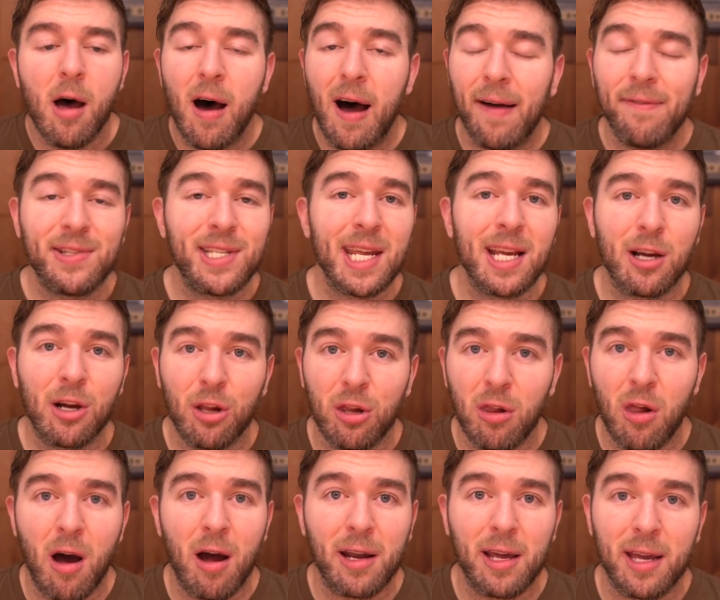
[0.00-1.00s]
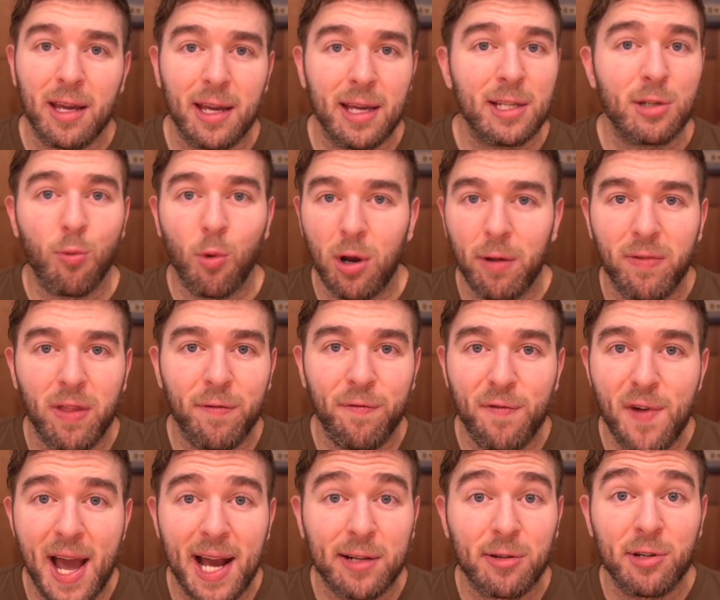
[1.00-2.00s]
Obviously, clotting is one of the
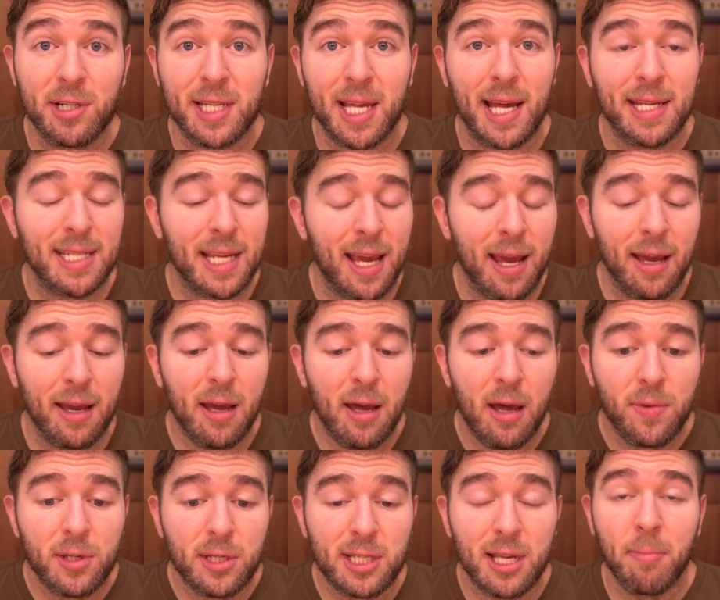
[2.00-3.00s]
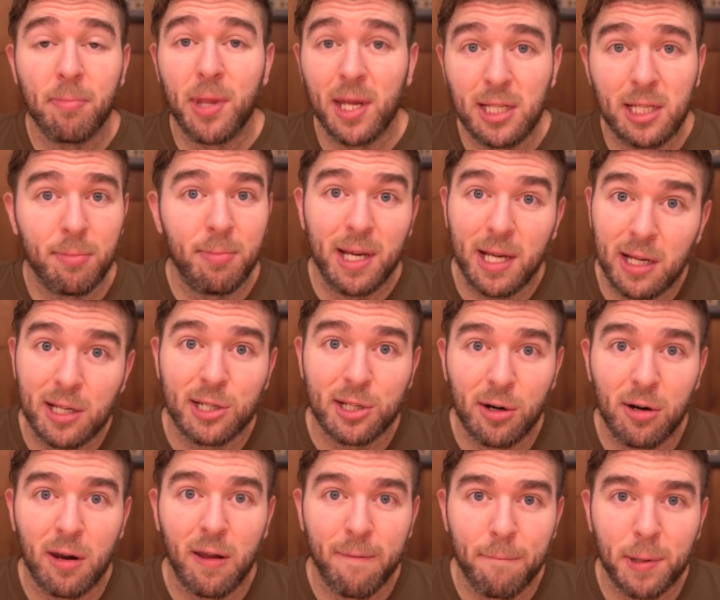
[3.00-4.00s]
factors that's a something to be
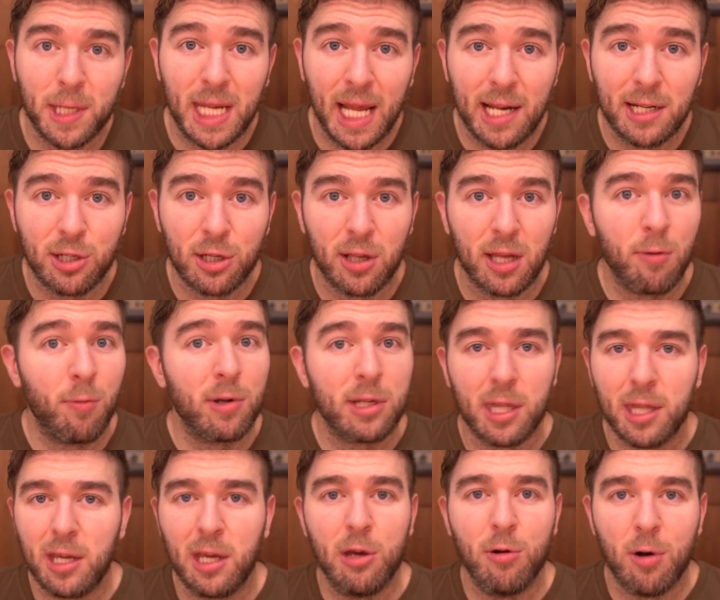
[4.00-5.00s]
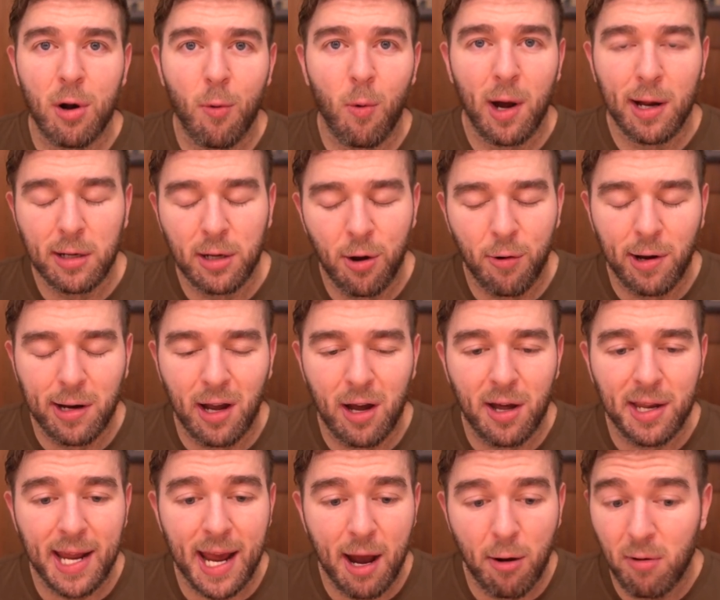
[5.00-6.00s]
concerned of potentially with the you know what going
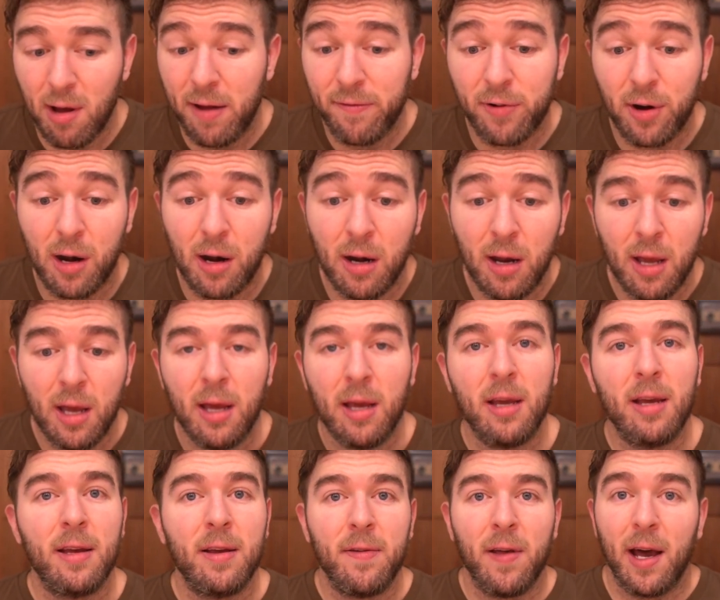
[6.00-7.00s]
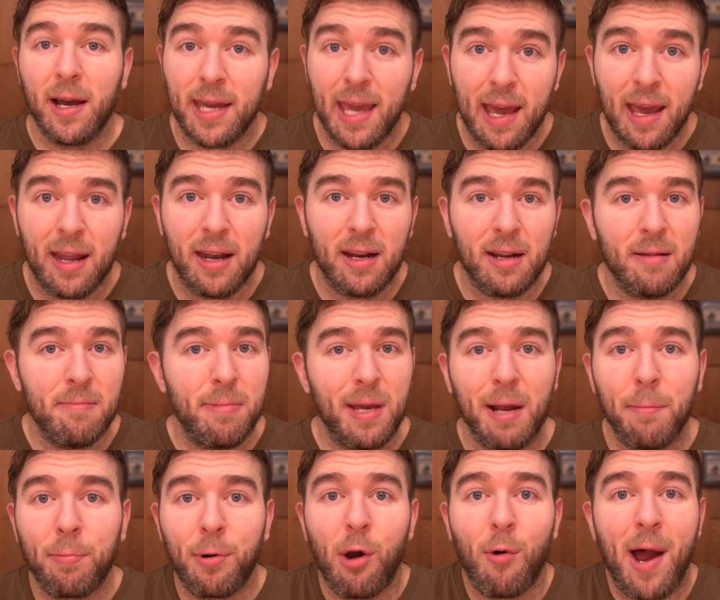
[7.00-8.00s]
on. However, Again,
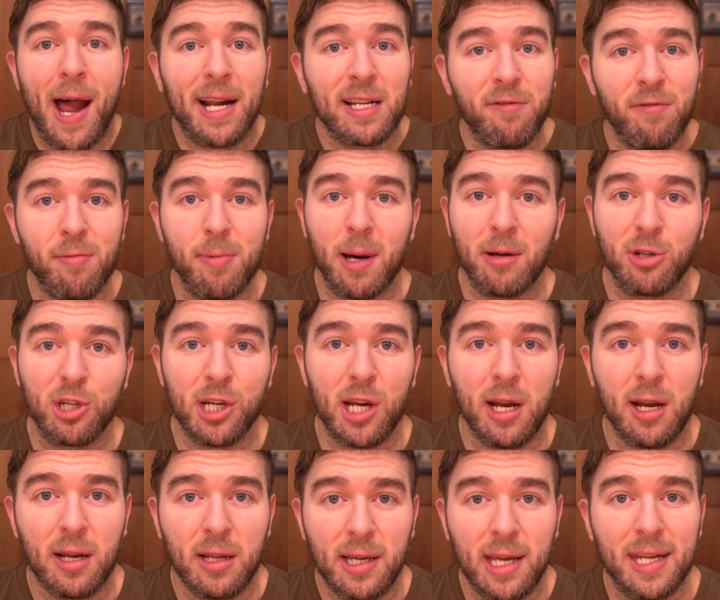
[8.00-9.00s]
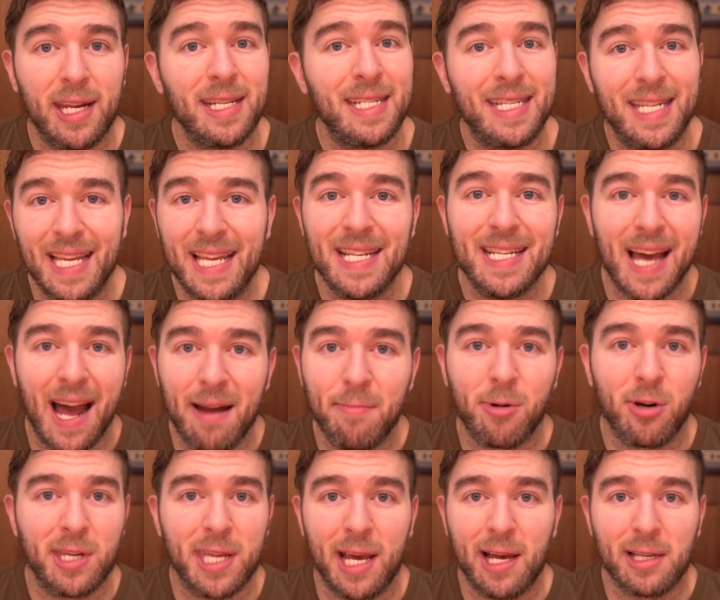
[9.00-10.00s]
being proactive about shit. Get a
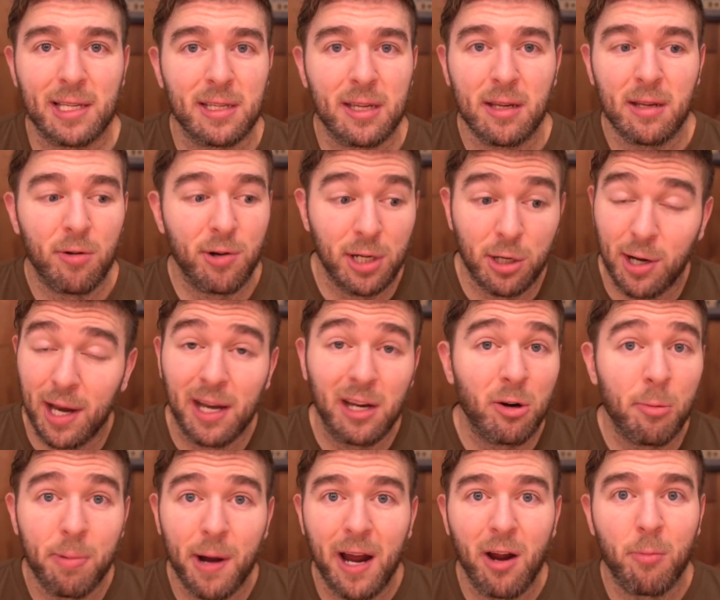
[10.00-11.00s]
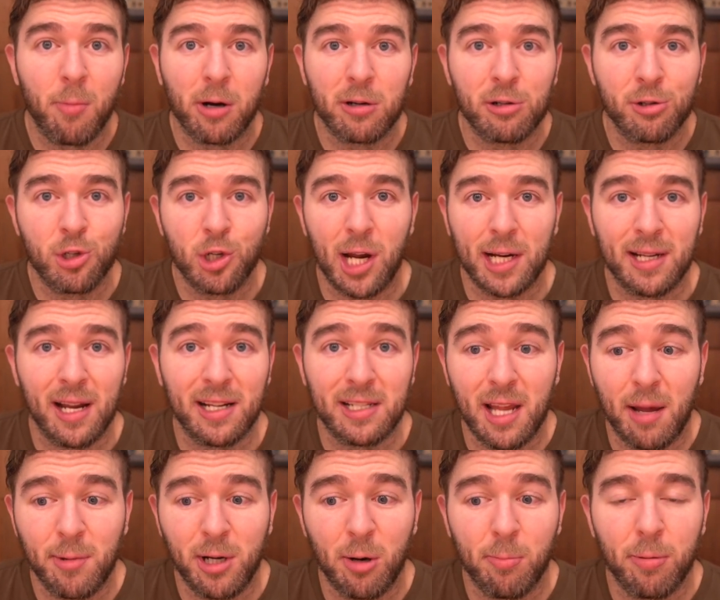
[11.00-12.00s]
D-dimer test when you're getting your biomarkers checked next
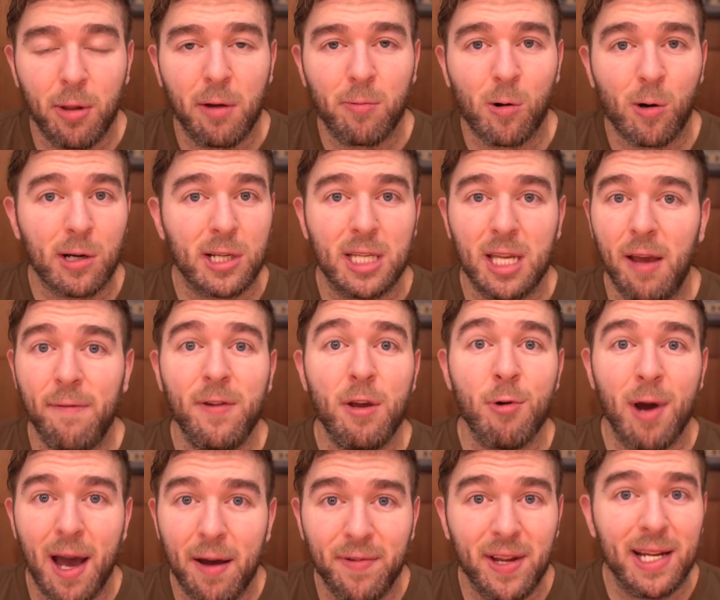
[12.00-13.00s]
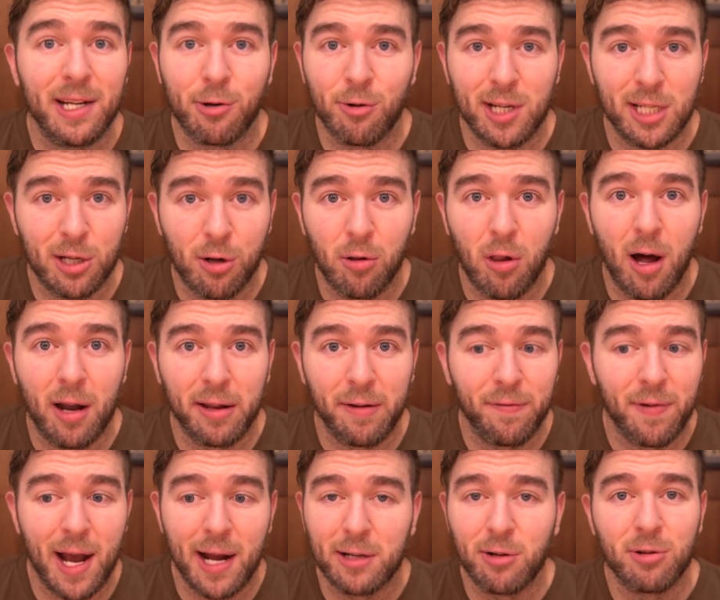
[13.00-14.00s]
time or your blood work. See if you have increased clotting
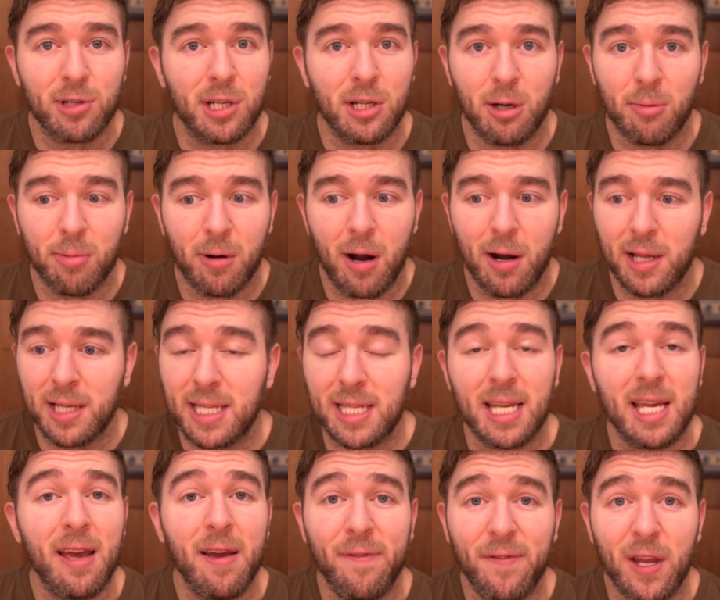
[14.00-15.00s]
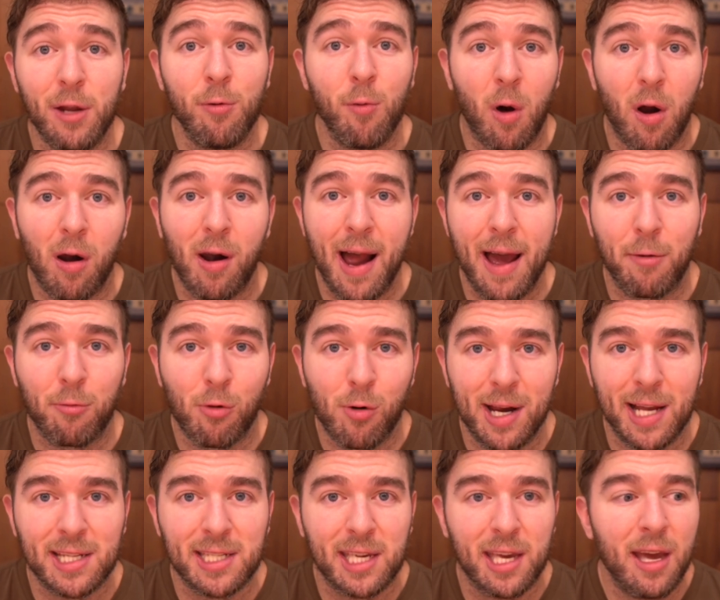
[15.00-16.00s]
factors in your body. See if you are at
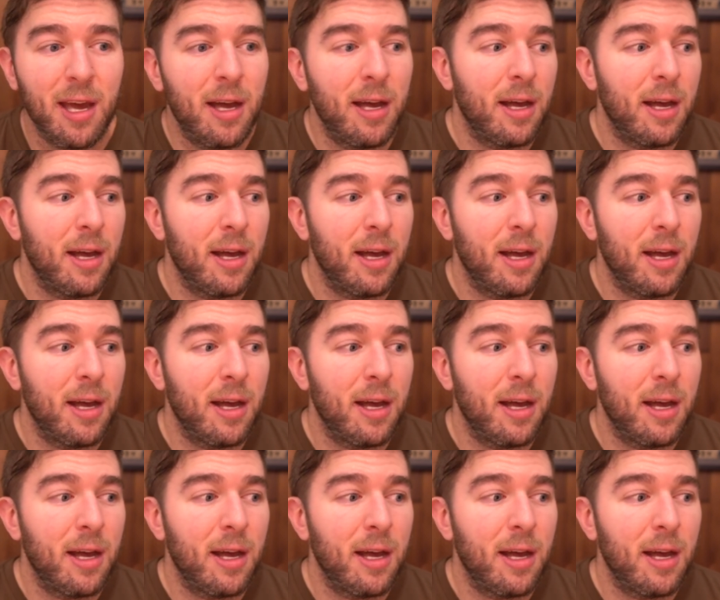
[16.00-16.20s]
risk.